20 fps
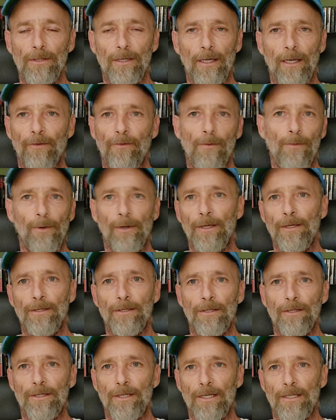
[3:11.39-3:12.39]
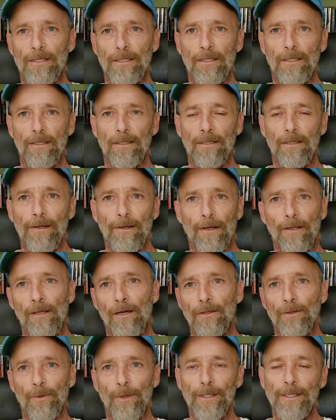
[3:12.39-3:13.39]
like everybody has suggested
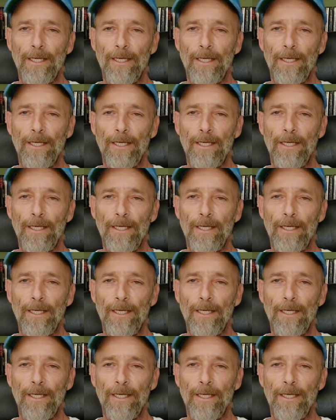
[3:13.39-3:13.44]
along the way.